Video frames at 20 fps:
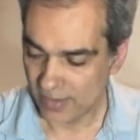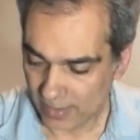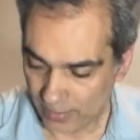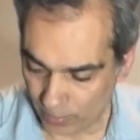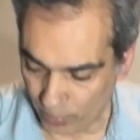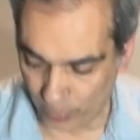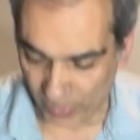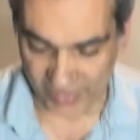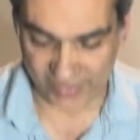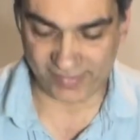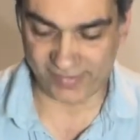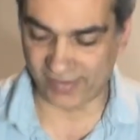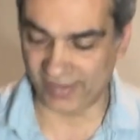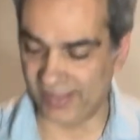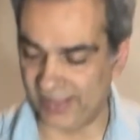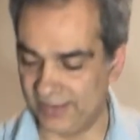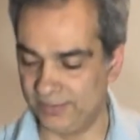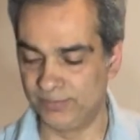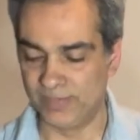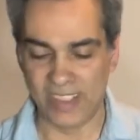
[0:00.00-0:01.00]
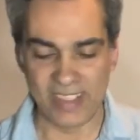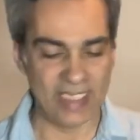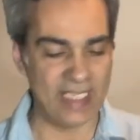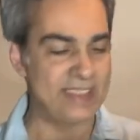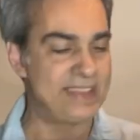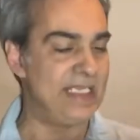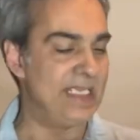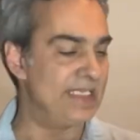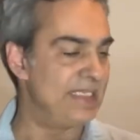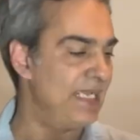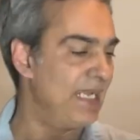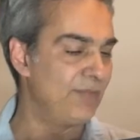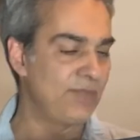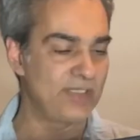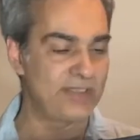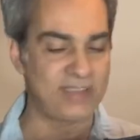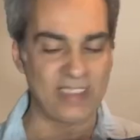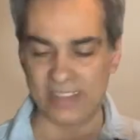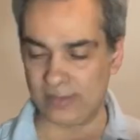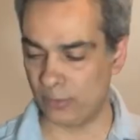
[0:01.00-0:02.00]
But um, again,
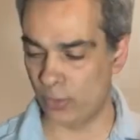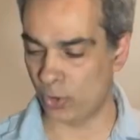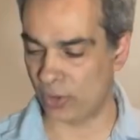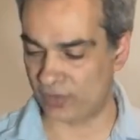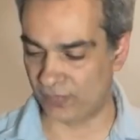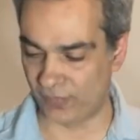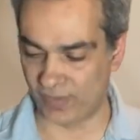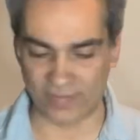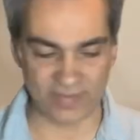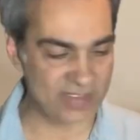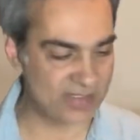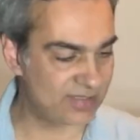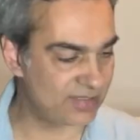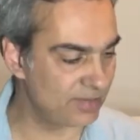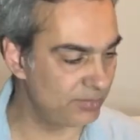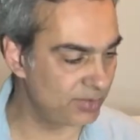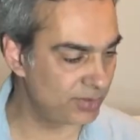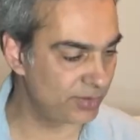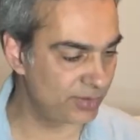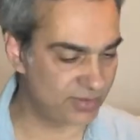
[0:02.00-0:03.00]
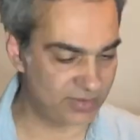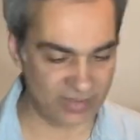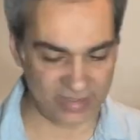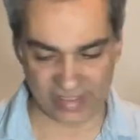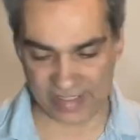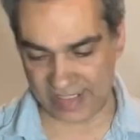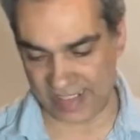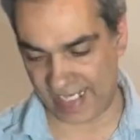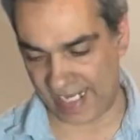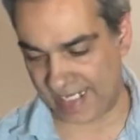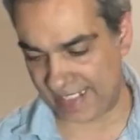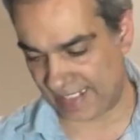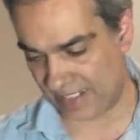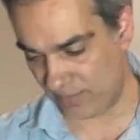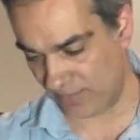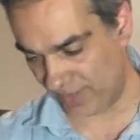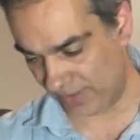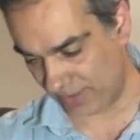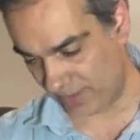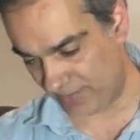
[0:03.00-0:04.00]
everything looks very similar to the 80
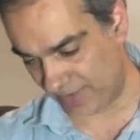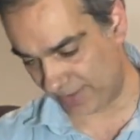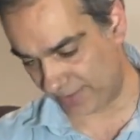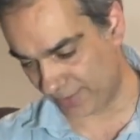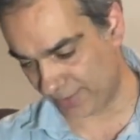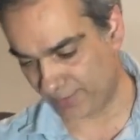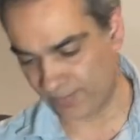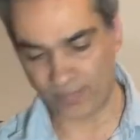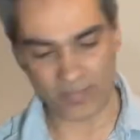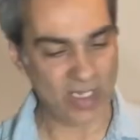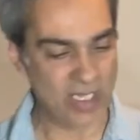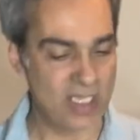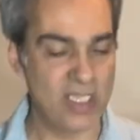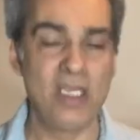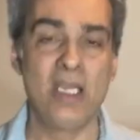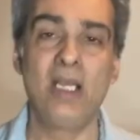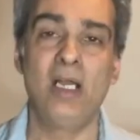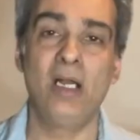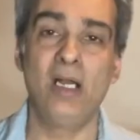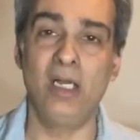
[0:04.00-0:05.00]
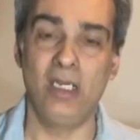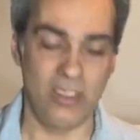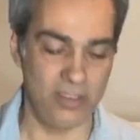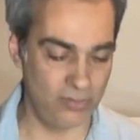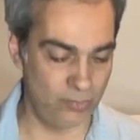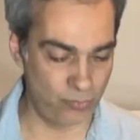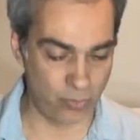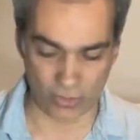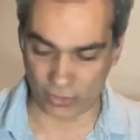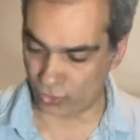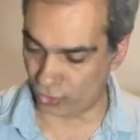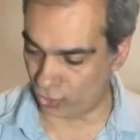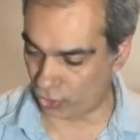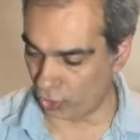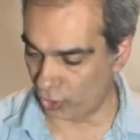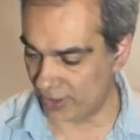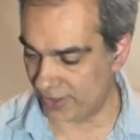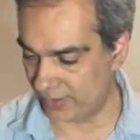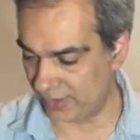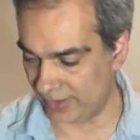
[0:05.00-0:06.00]
millimeter. Uh, looks
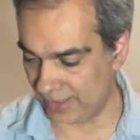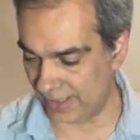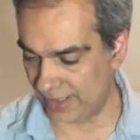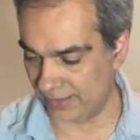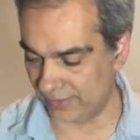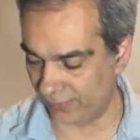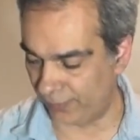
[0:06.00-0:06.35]
good, uh, the